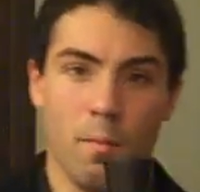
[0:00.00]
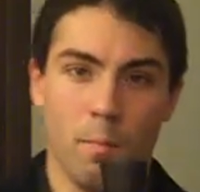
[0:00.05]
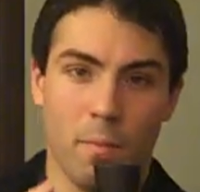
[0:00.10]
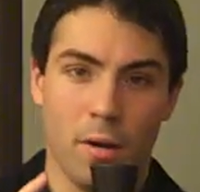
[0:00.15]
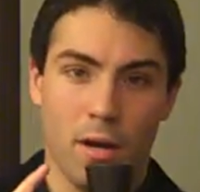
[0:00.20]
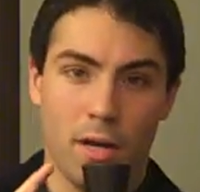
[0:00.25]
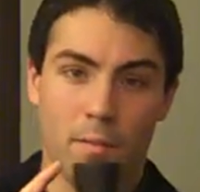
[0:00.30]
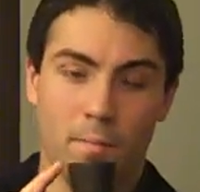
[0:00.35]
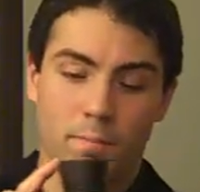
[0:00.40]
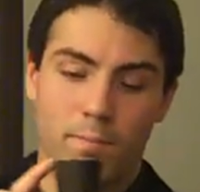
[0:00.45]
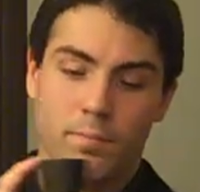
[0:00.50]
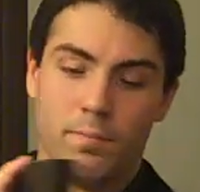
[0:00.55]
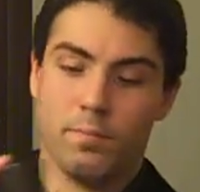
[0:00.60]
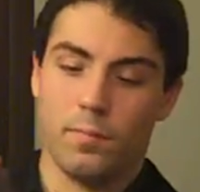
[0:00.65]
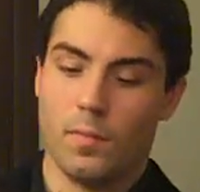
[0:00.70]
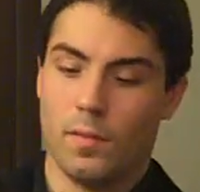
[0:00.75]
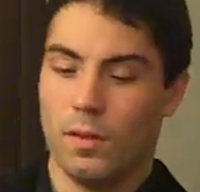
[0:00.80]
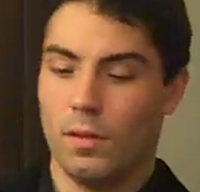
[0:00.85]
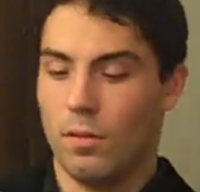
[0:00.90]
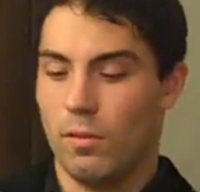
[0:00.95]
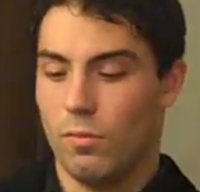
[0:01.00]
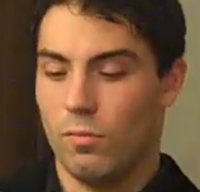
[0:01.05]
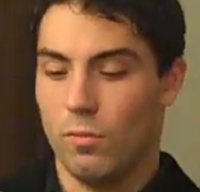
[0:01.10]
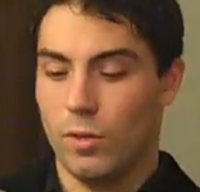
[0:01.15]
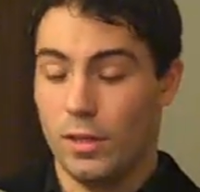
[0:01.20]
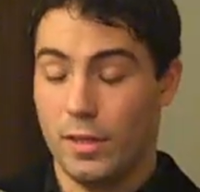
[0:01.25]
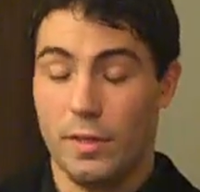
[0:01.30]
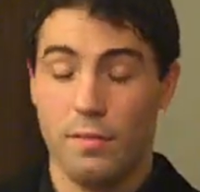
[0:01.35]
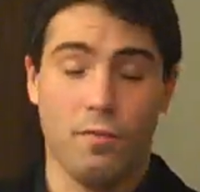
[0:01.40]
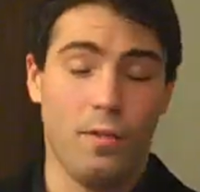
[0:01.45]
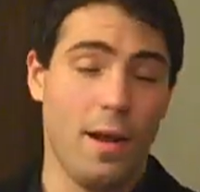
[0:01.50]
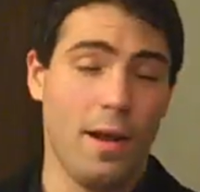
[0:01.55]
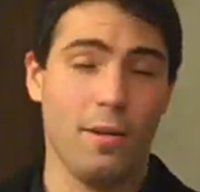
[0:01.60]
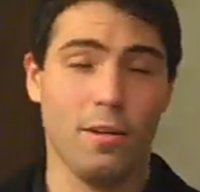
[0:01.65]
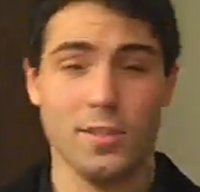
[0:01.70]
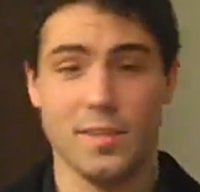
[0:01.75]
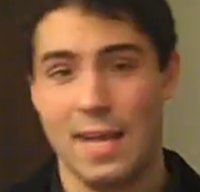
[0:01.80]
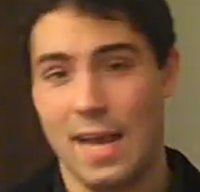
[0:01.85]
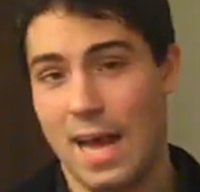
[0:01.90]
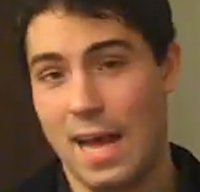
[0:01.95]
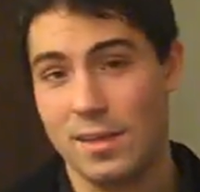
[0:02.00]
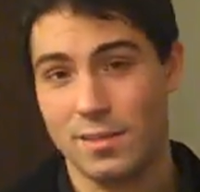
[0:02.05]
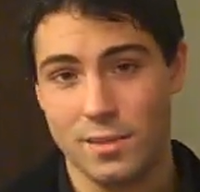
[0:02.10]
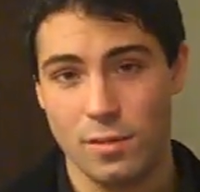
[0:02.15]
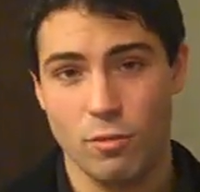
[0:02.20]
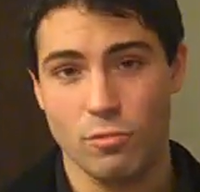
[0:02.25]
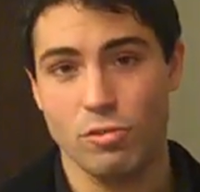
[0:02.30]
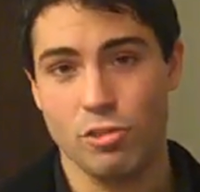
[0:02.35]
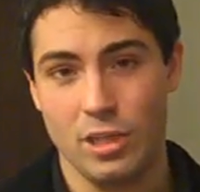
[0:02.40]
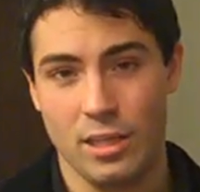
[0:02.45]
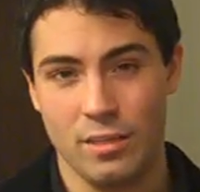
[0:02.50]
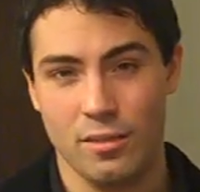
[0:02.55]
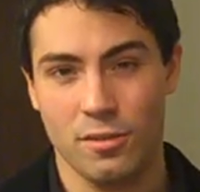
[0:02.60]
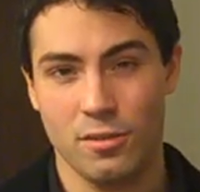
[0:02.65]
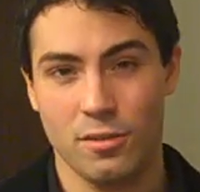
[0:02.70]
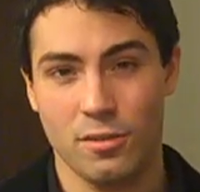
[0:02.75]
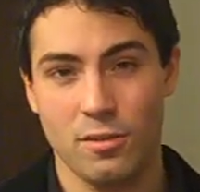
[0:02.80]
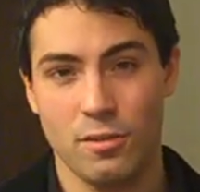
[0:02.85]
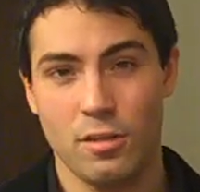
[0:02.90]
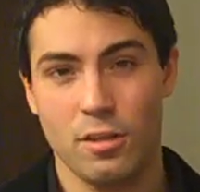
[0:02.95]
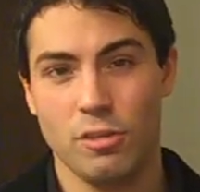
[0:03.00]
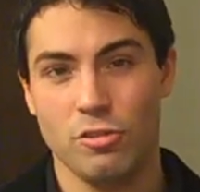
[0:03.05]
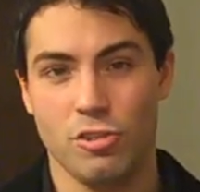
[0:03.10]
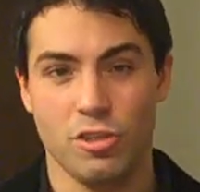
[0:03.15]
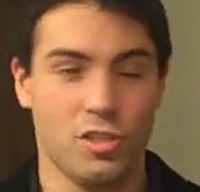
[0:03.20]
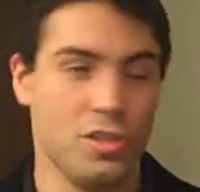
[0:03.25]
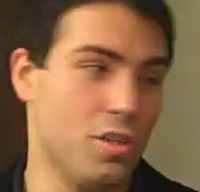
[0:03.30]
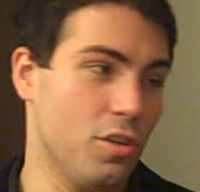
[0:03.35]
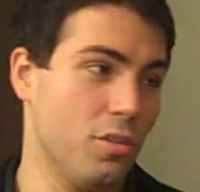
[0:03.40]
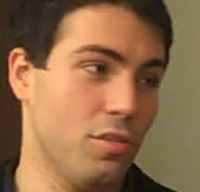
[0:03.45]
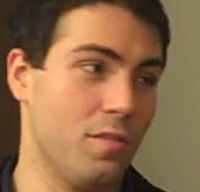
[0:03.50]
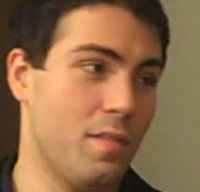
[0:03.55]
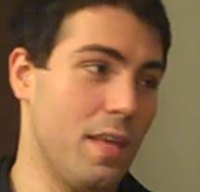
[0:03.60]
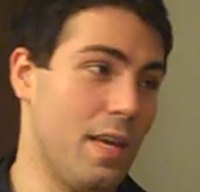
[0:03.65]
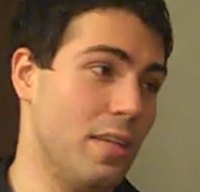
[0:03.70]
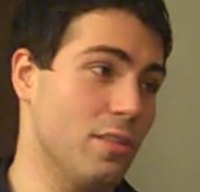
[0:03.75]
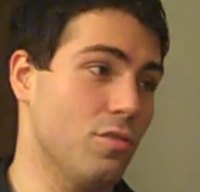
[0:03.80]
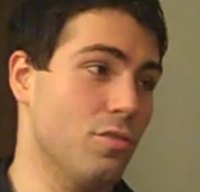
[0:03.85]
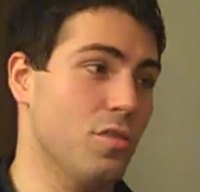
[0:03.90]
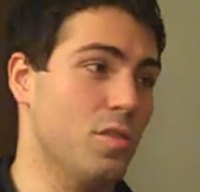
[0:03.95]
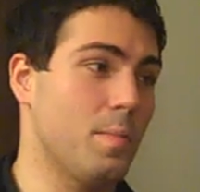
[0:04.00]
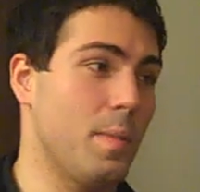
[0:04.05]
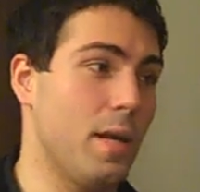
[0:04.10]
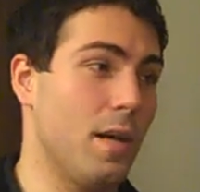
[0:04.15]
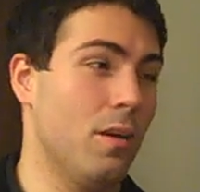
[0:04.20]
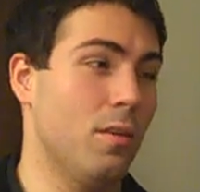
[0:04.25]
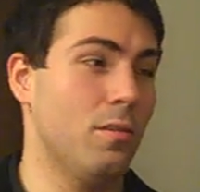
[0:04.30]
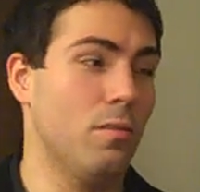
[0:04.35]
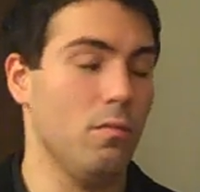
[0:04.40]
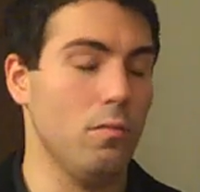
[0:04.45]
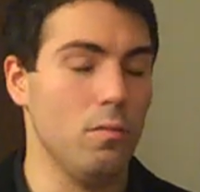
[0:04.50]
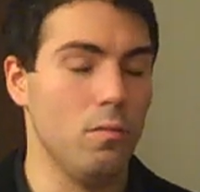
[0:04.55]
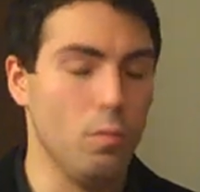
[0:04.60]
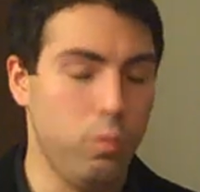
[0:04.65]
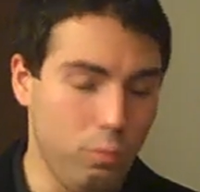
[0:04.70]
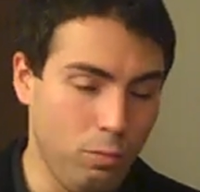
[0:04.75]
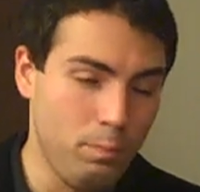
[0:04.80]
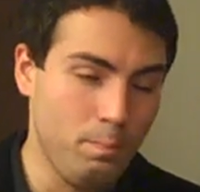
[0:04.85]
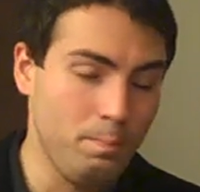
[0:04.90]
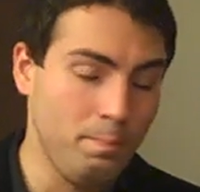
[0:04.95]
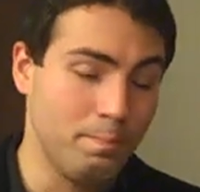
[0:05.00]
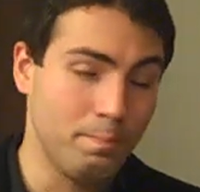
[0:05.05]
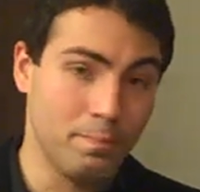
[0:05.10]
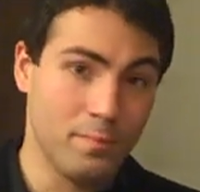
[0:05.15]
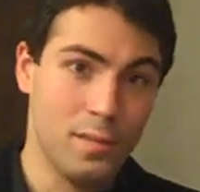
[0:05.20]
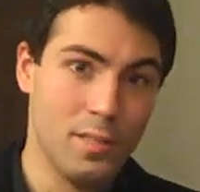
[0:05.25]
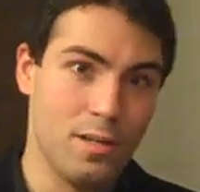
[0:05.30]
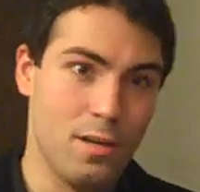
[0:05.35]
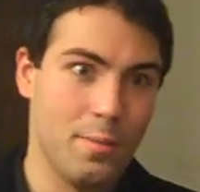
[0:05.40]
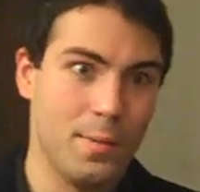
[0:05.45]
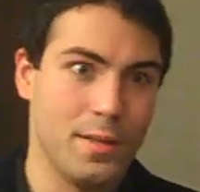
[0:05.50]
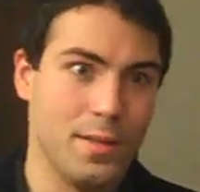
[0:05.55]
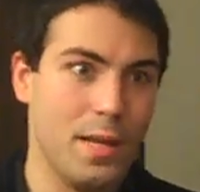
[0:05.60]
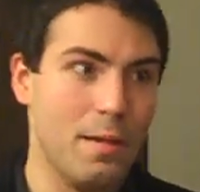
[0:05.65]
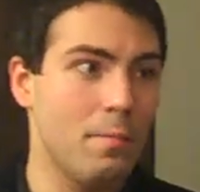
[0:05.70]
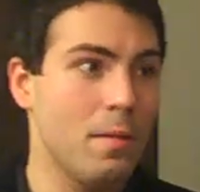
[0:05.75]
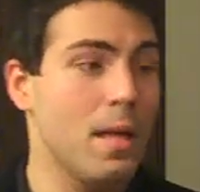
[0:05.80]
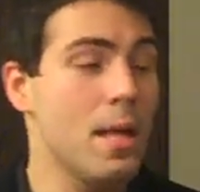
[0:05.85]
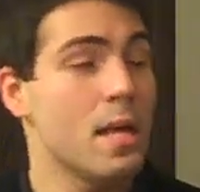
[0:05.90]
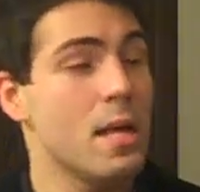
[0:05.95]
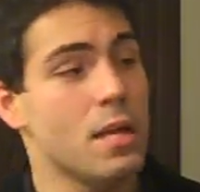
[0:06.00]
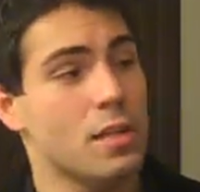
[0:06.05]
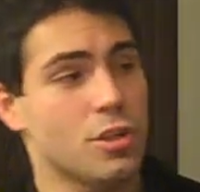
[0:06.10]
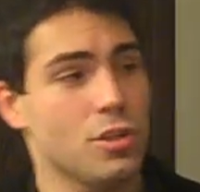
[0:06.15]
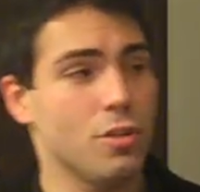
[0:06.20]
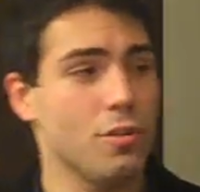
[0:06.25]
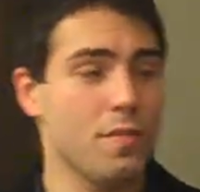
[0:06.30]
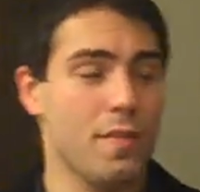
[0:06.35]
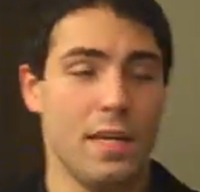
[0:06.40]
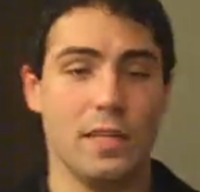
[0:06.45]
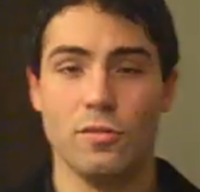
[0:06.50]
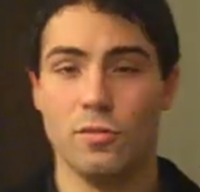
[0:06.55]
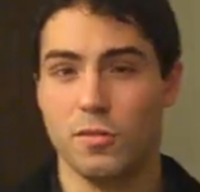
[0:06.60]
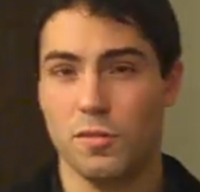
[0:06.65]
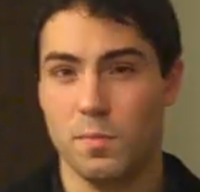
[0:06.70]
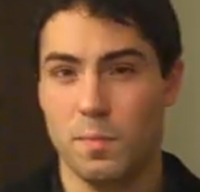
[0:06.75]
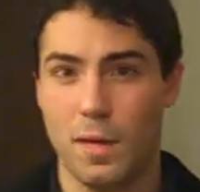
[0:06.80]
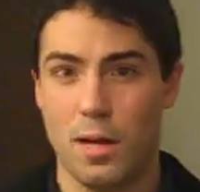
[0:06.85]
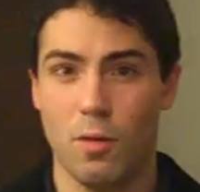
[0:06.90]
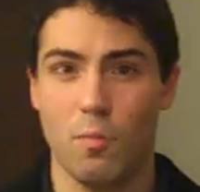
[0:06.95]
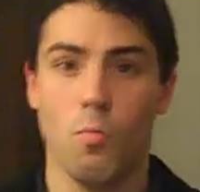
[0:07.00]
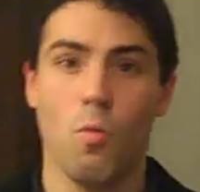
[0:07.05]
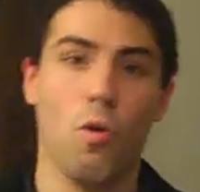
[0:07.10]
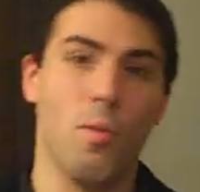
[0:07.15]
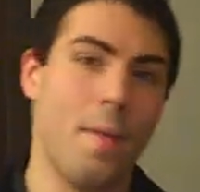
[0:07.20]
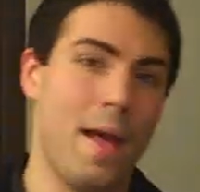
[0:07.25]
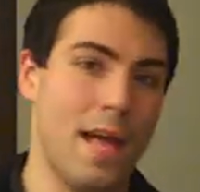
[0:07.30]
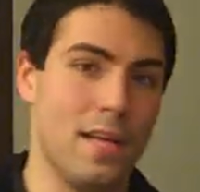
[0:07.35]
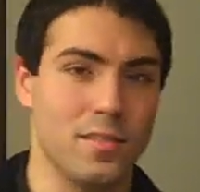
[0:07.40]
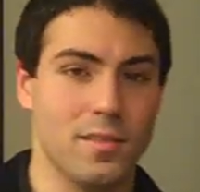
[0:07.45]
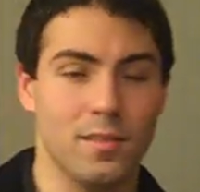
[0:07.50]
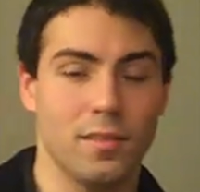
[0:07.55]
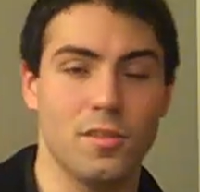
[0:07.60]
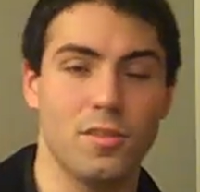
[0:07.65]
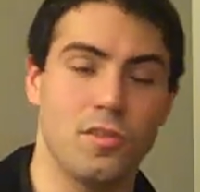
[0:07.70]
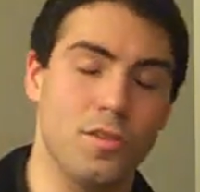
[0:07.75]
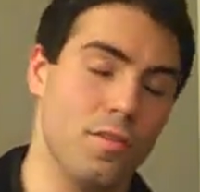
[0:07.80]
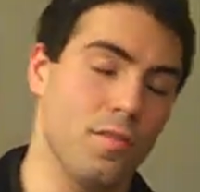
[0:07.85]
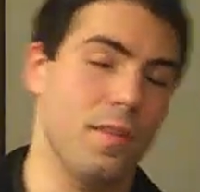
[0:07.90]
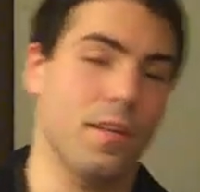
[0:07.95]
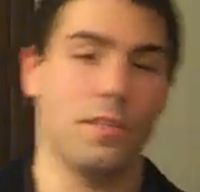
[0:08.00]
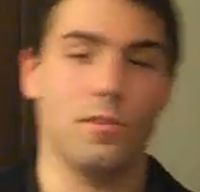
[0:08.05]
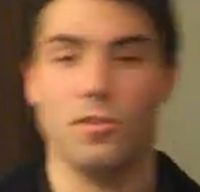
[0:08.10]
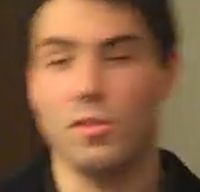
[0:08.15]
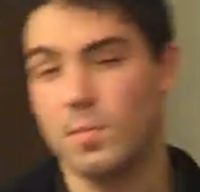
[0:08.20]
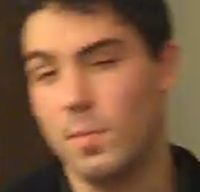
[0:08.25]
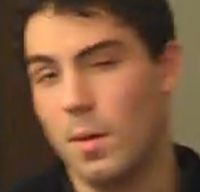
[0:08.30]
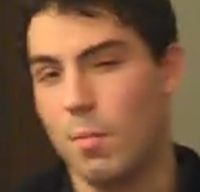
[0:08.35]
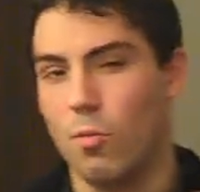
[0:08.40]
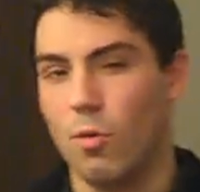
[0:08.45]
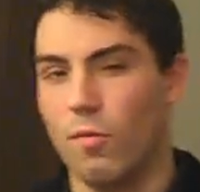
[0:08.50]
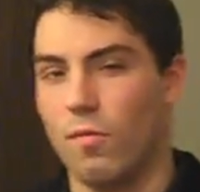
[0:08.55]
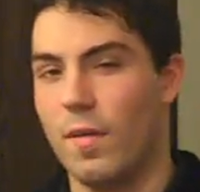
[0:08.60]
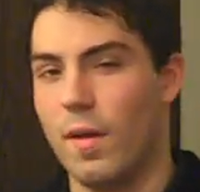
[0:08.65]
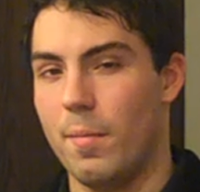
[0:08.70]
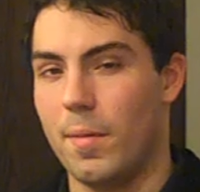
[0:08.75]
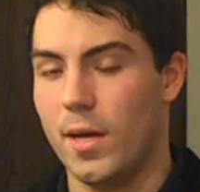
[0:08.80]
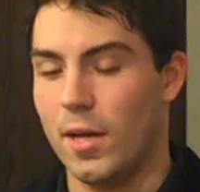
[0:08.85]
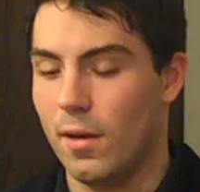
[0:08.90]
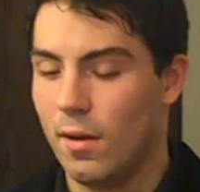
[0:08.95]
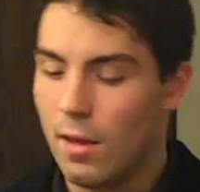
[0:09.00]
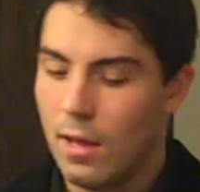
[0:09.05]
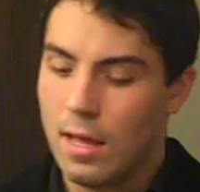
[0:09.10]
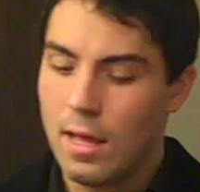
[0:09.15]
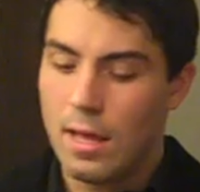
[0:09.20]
But really, fragrance has no gender. Just certain things will smell, sorry about that, certain things will smell more masculine, certain things will smell more feminine.